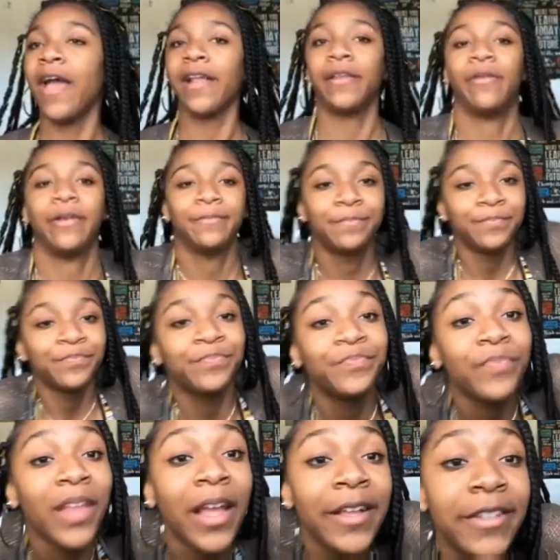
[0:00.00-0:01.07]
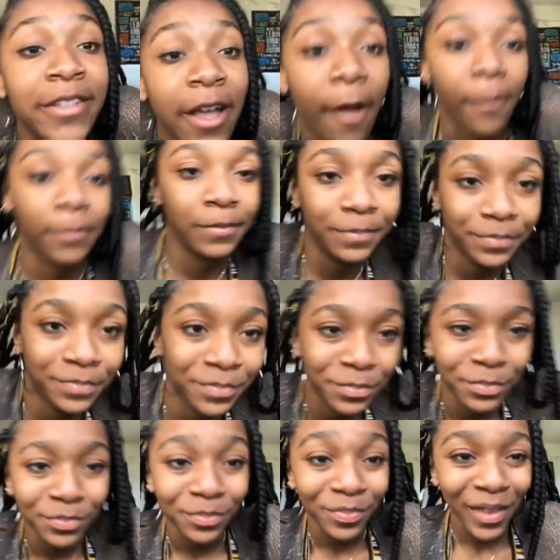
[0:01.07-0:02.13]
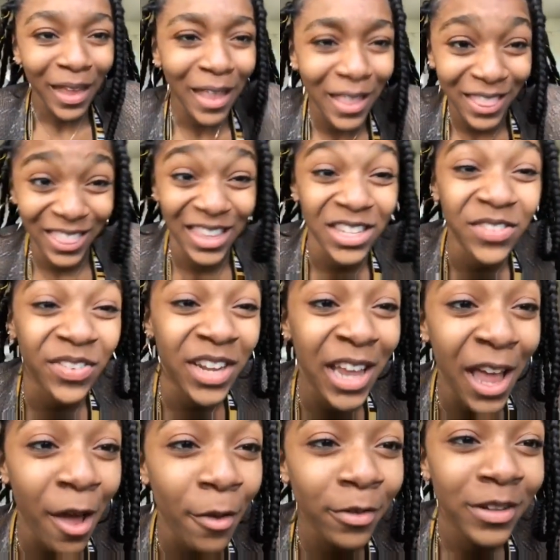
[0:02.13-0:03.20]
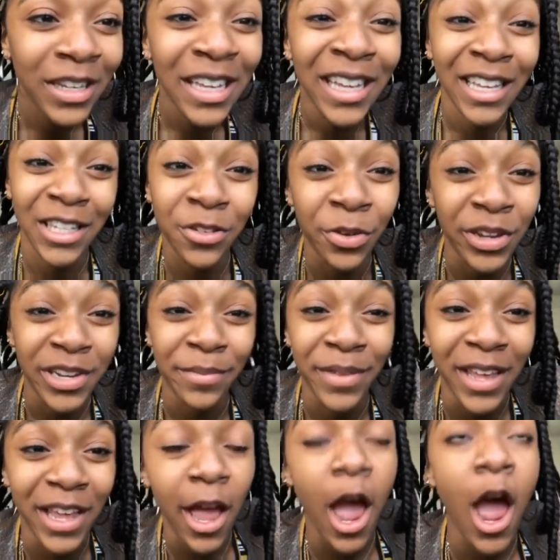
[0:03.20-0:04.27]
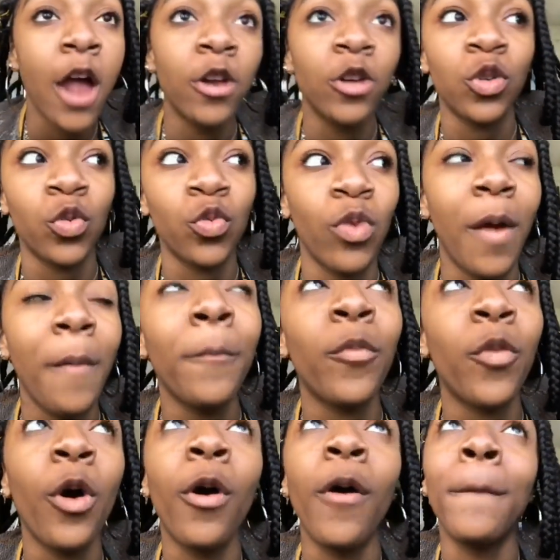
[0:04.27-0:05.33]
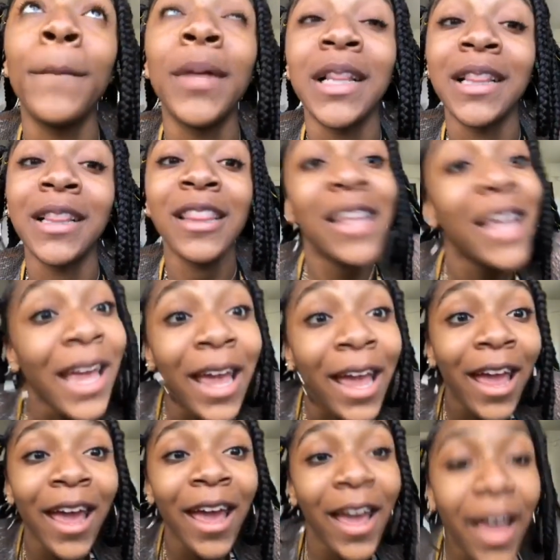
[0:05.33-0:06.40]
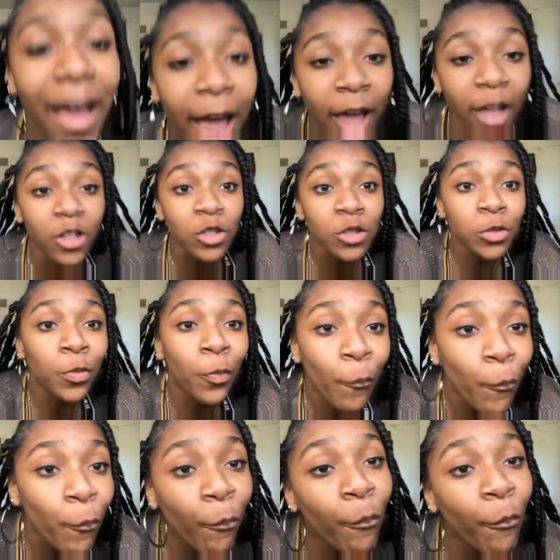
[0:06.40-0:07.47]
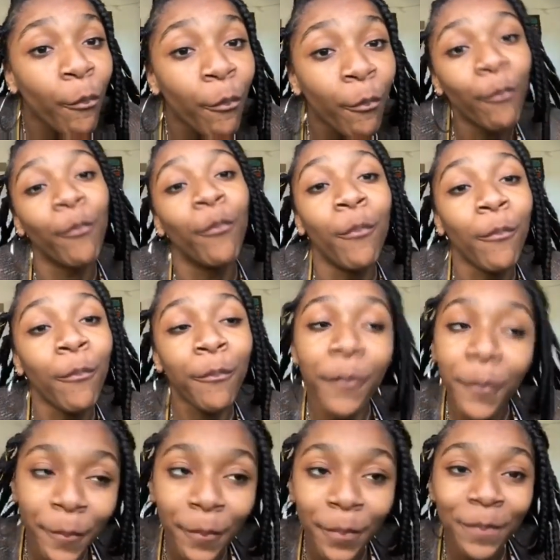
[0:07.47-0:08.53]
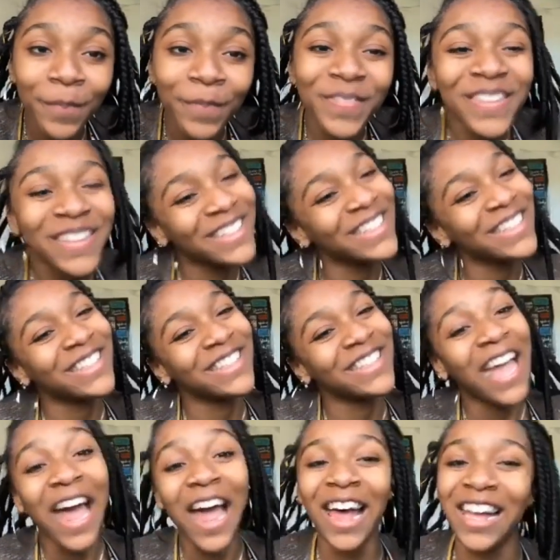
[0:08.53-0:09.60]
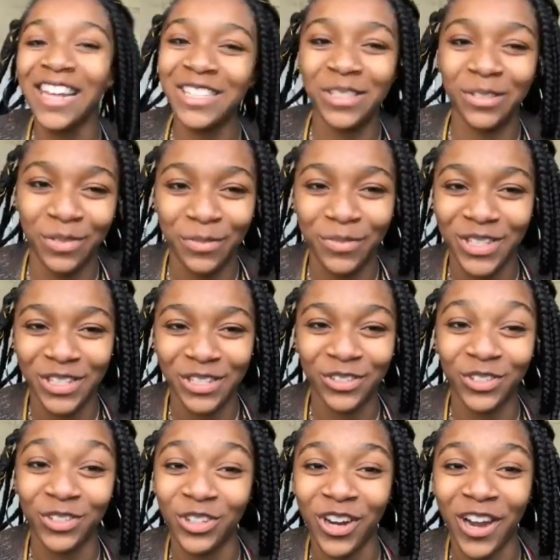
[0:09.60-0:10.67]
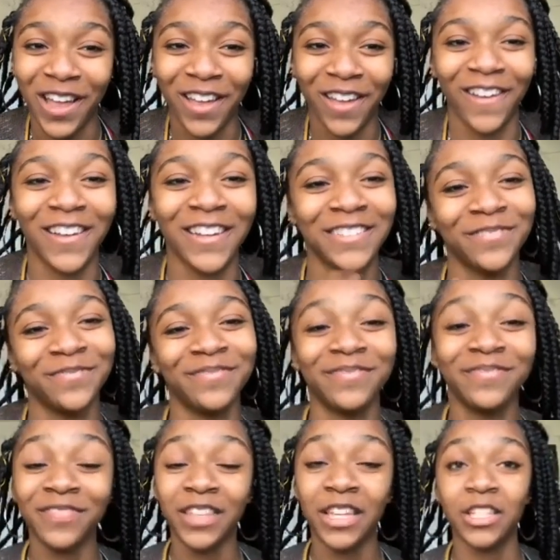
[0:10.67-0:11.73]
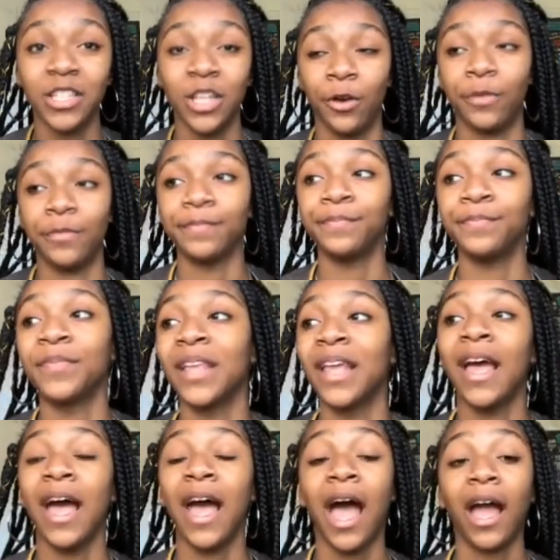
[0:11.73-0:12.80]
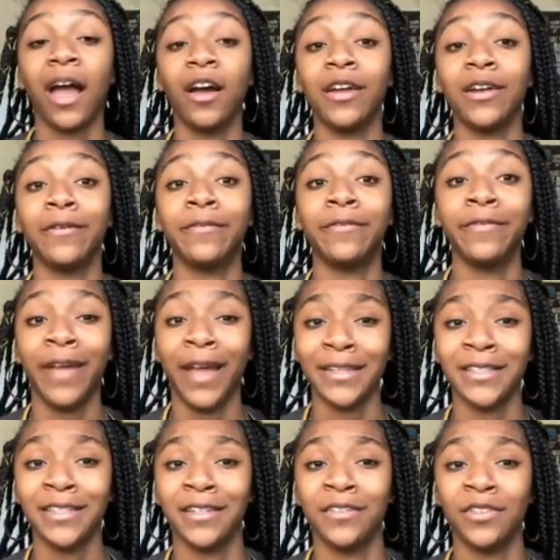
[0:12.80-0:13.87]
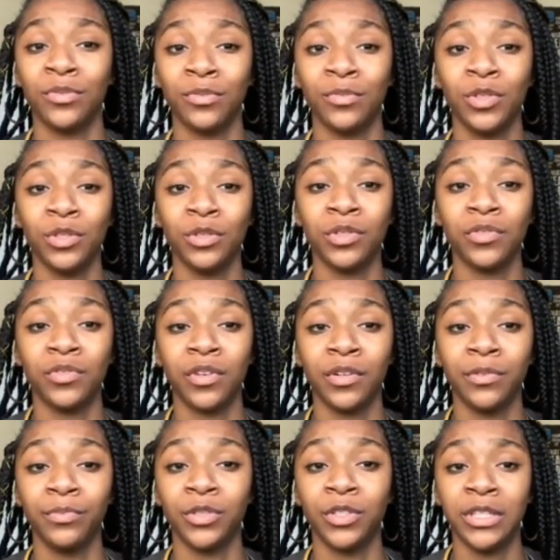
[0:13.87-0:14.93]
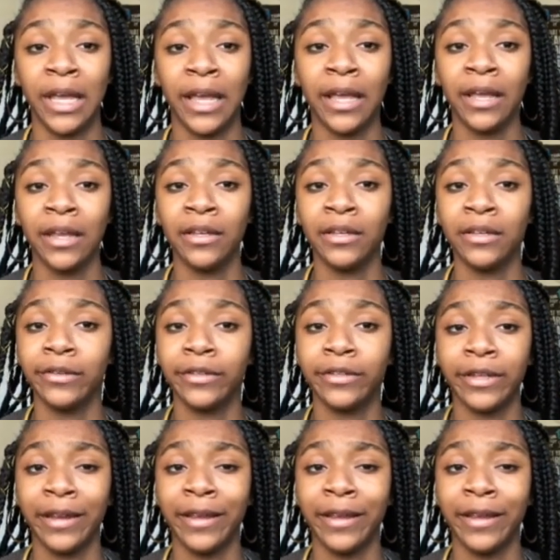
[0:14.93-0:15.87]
Anyway, so this video is going to be, drumroll please, a swimsuit try on. So I got a fat ton of swimsuits from Shein,